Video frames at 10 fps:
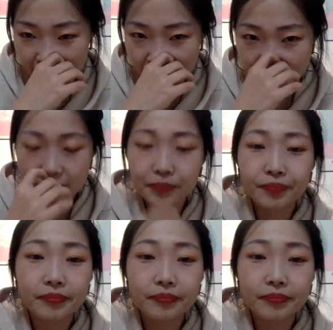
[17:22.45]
Yeah.